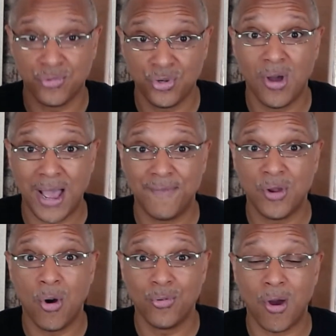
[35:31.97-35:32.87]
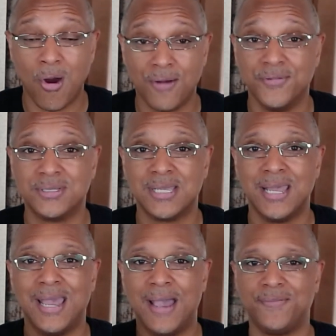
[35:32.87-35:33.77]
you'll have your own harvest
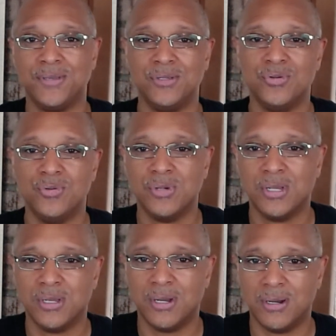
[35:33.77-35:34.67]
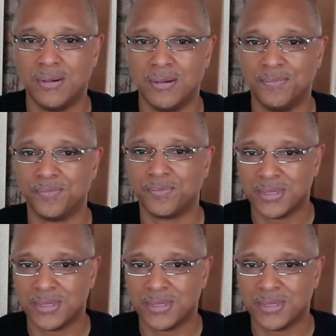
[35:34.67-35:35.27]
after you um,